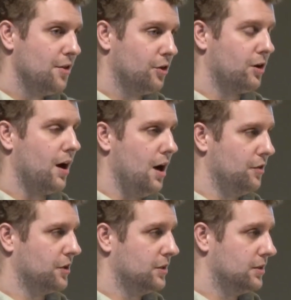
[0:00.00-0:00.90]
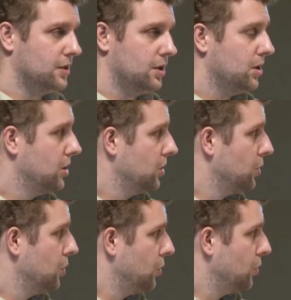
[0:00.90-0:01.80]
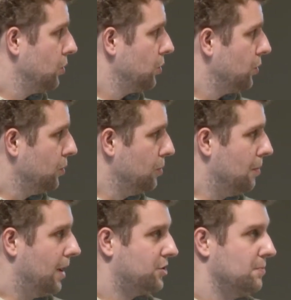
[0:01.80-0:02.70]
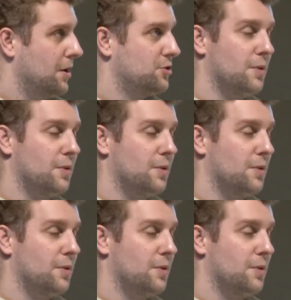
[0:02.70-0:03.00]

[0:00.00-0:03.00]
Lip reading: There are other much